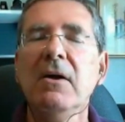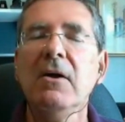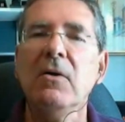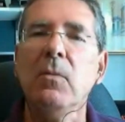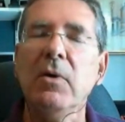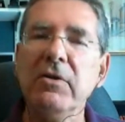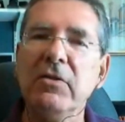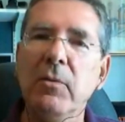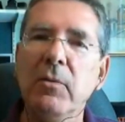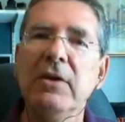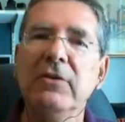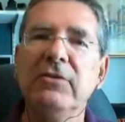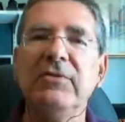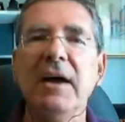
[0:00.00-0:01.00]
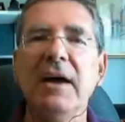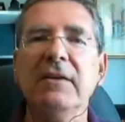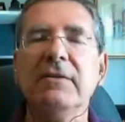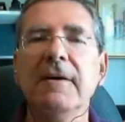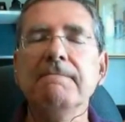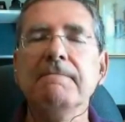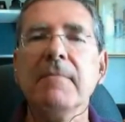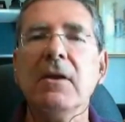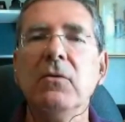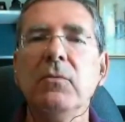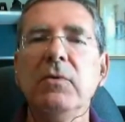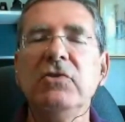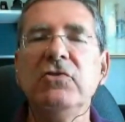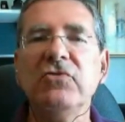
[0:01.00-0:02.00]
One of the ways that
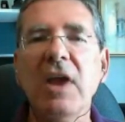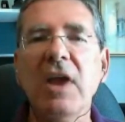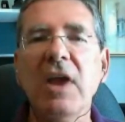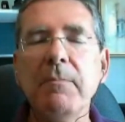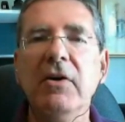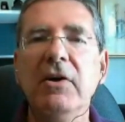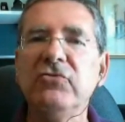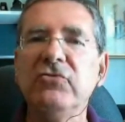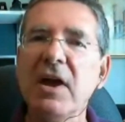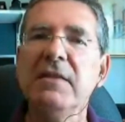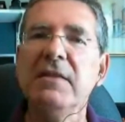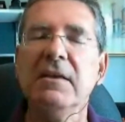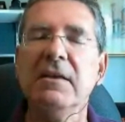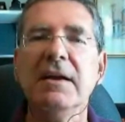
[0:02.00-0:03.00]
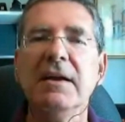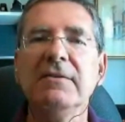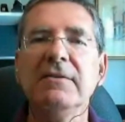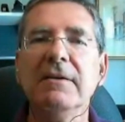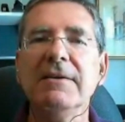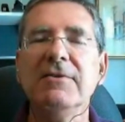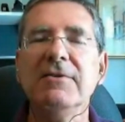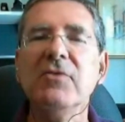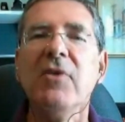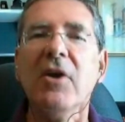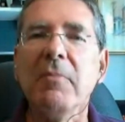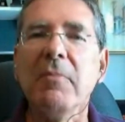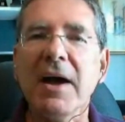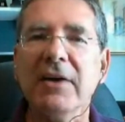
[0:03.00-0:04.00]
we shape our agenda and
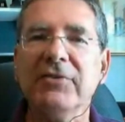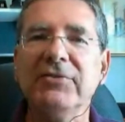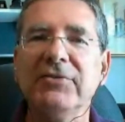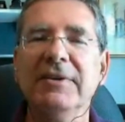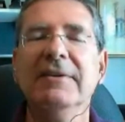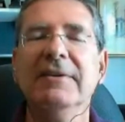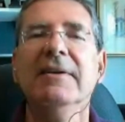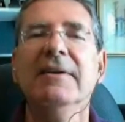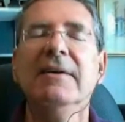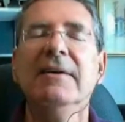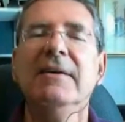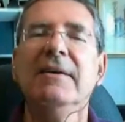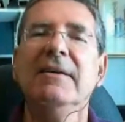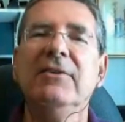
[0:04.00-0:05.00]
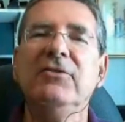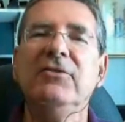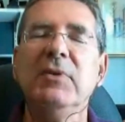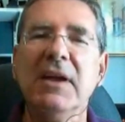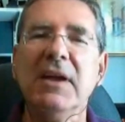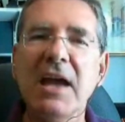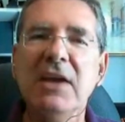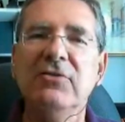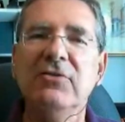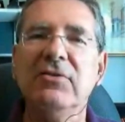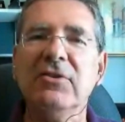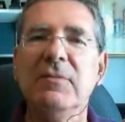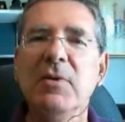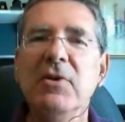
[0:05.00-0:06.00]
do our best is to engage
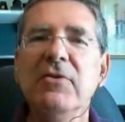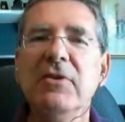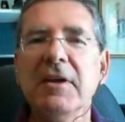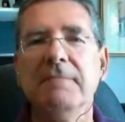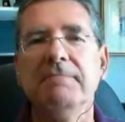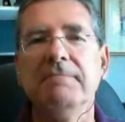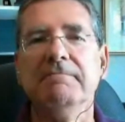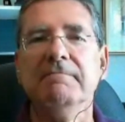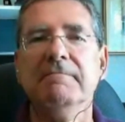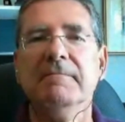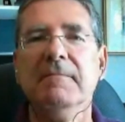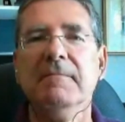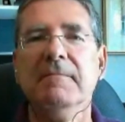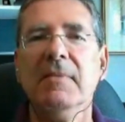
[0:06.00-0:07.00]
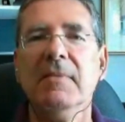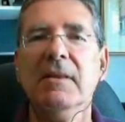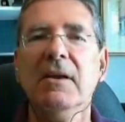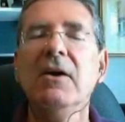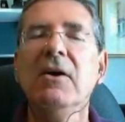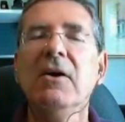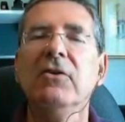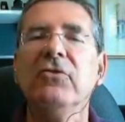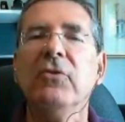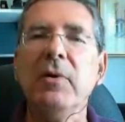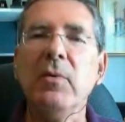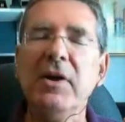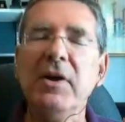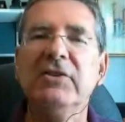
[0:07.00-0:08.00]
the community. So
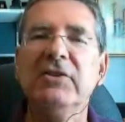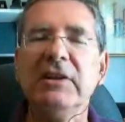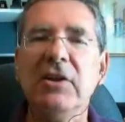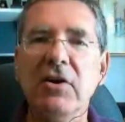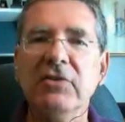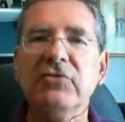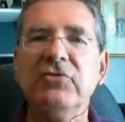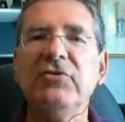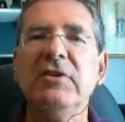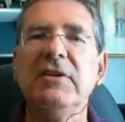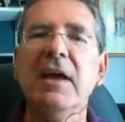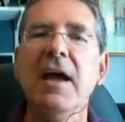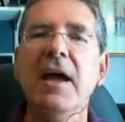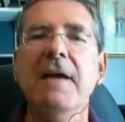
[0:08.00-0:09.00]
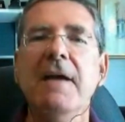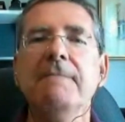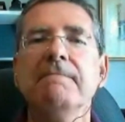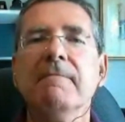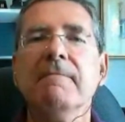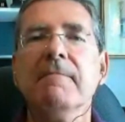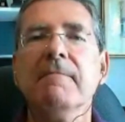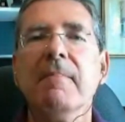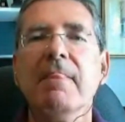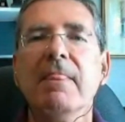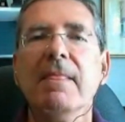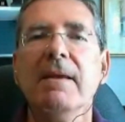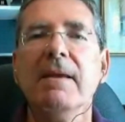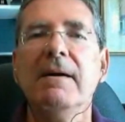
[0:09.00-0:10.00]
we wanted to launch today
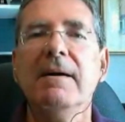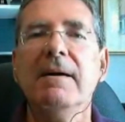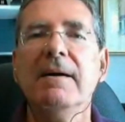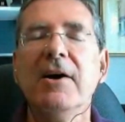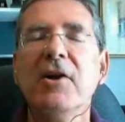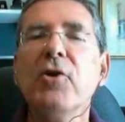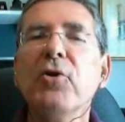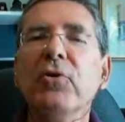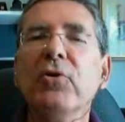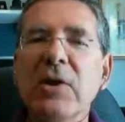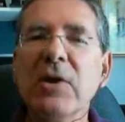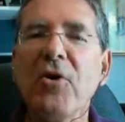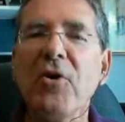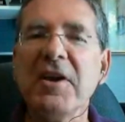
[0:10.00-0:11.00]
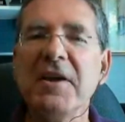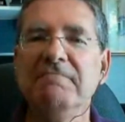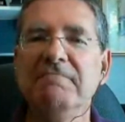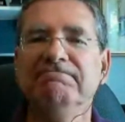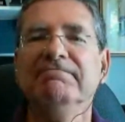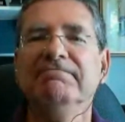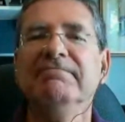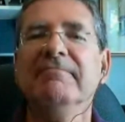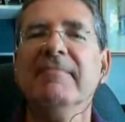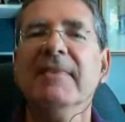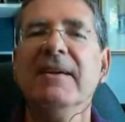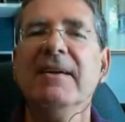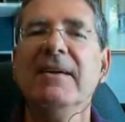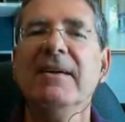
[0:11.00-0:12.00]
an early warning
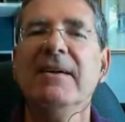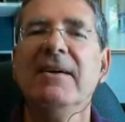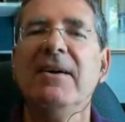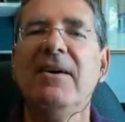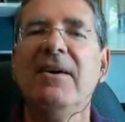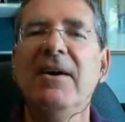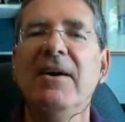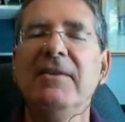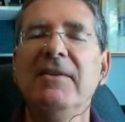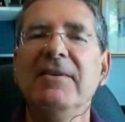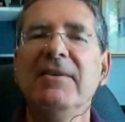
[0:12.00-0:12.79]
on